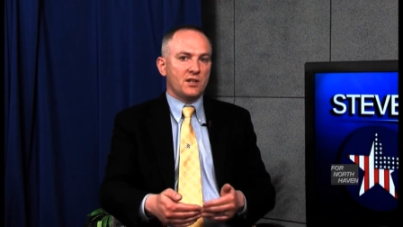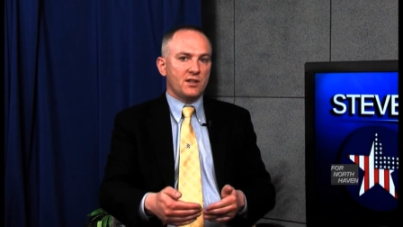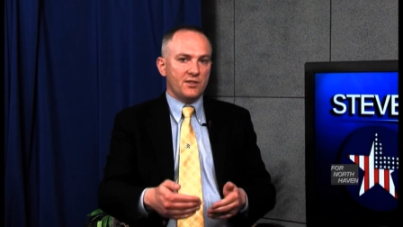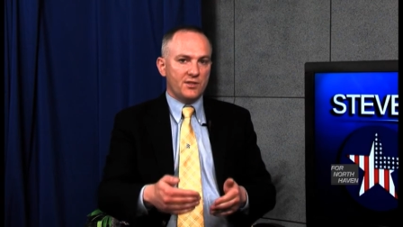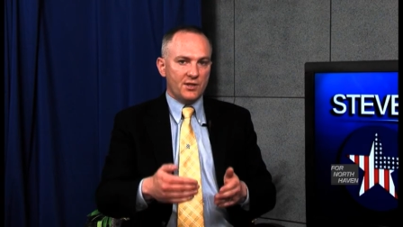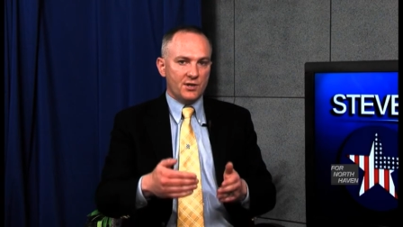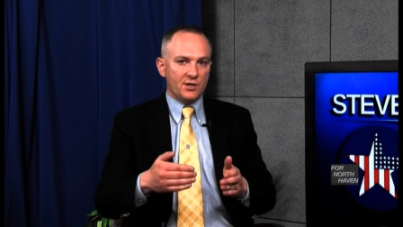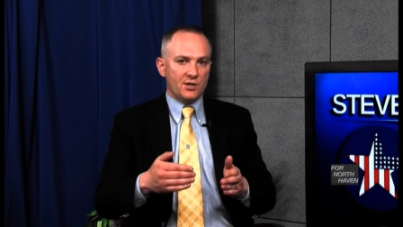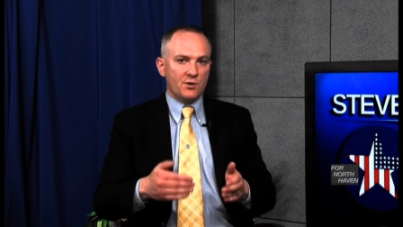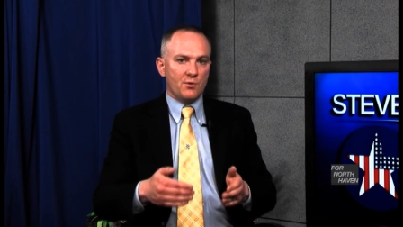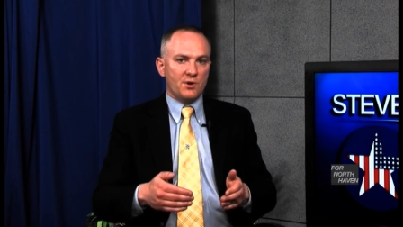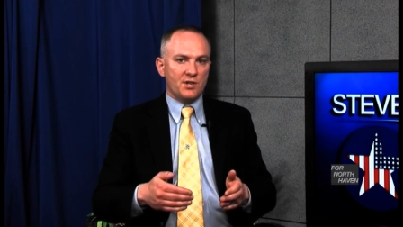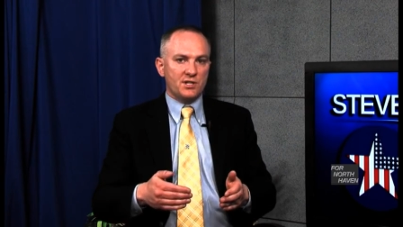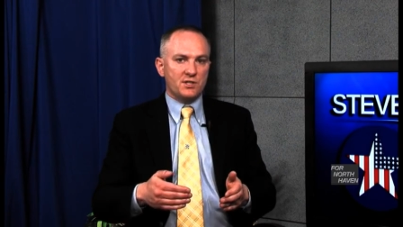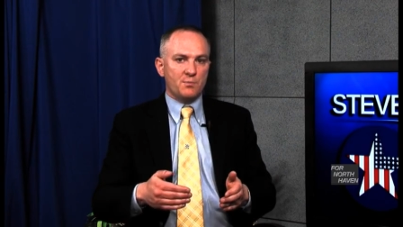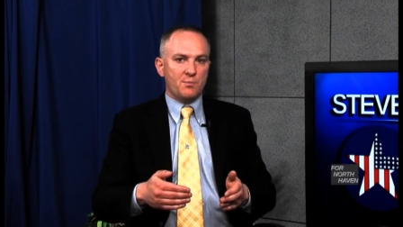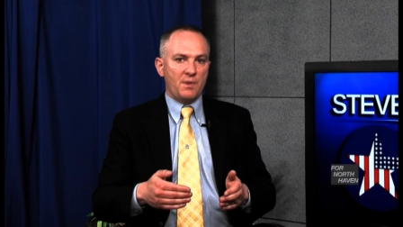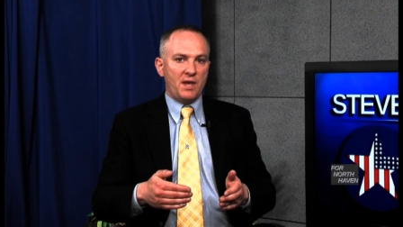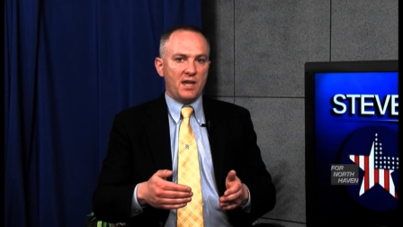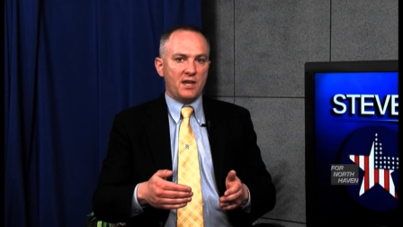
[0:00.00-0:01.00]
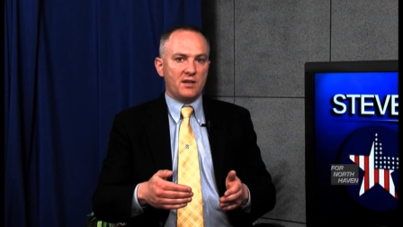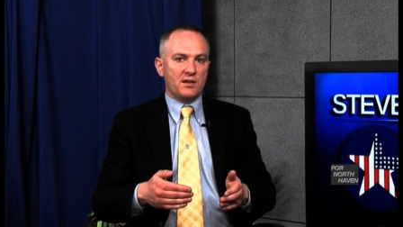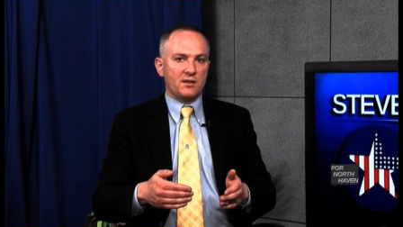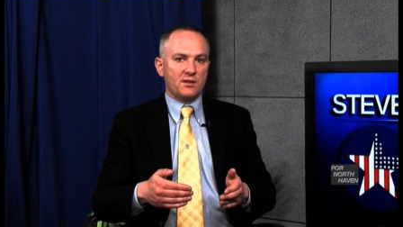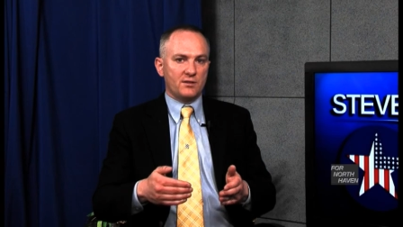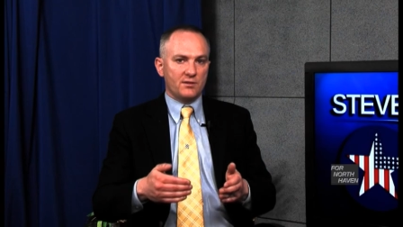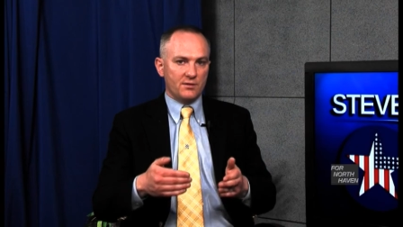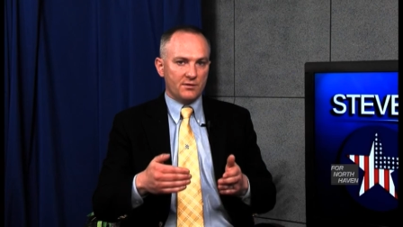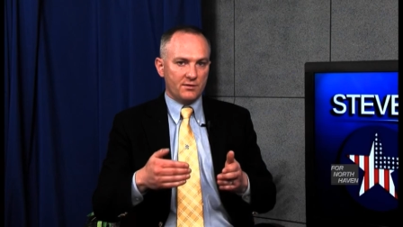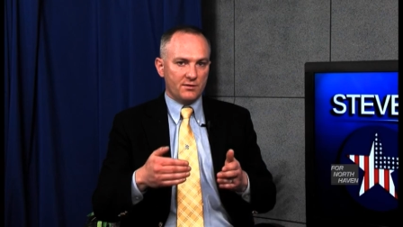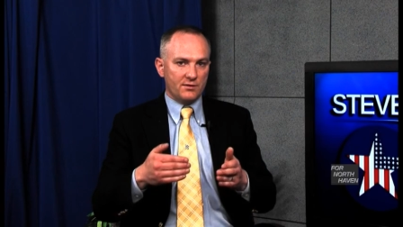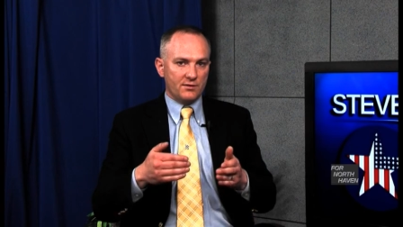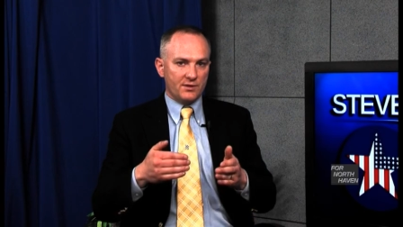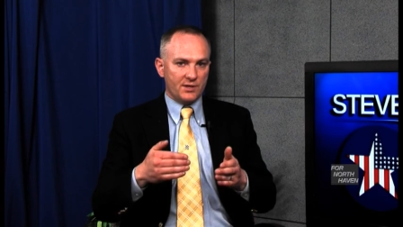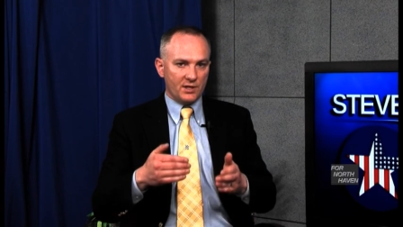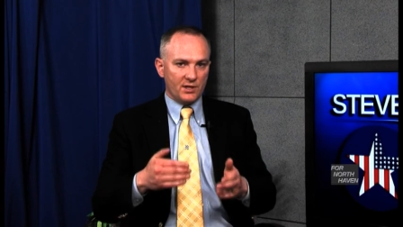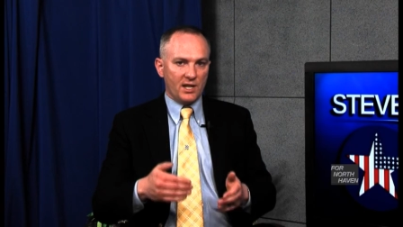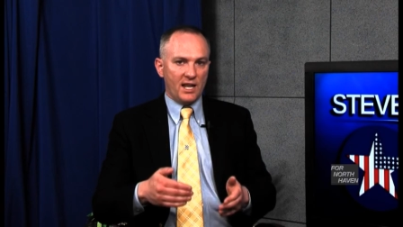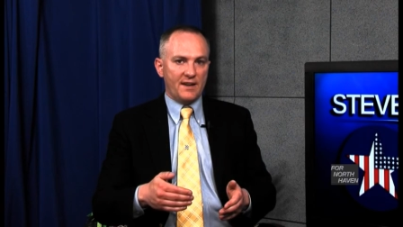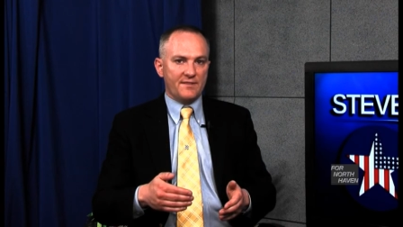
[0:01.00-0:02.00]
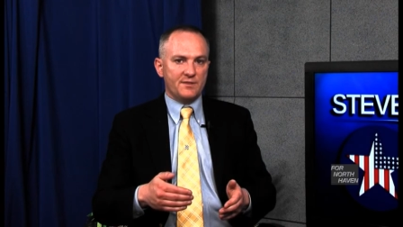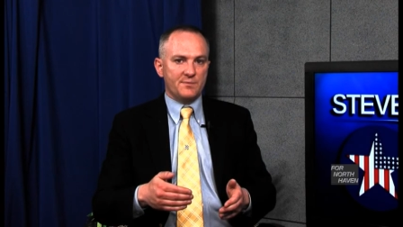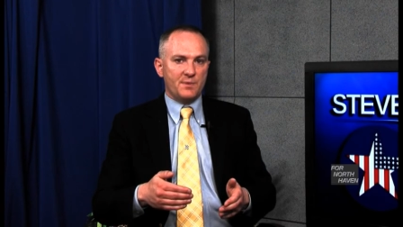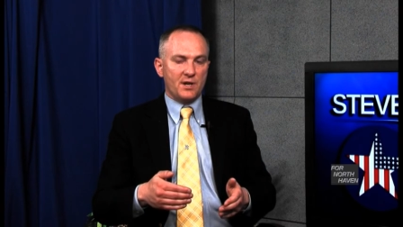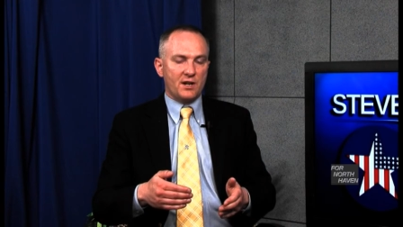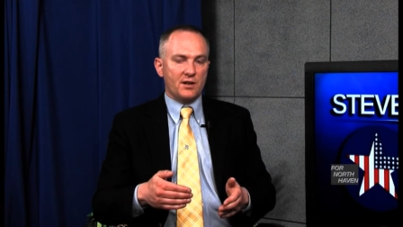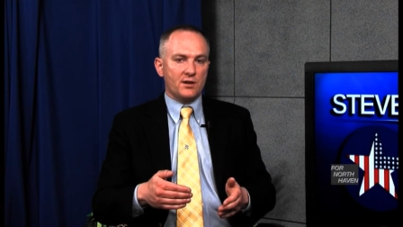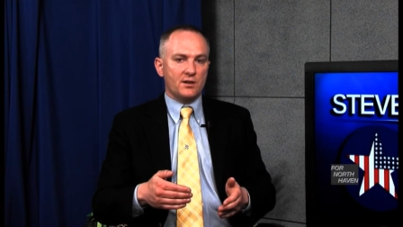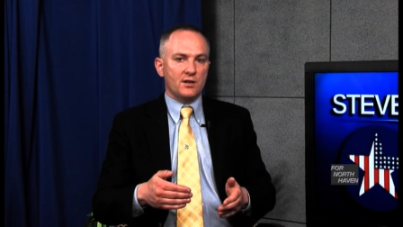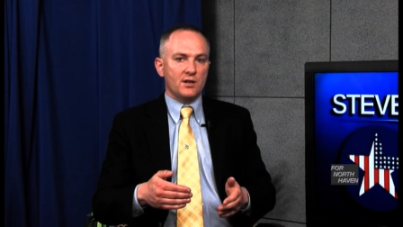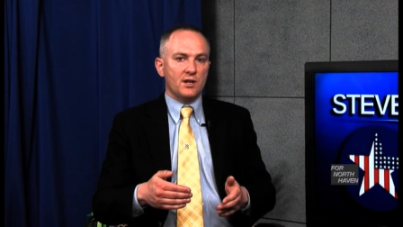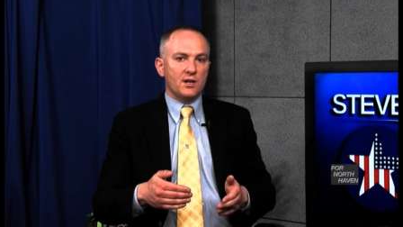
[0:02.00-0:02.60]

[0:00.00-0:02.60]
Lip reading: that are going to make their lives better.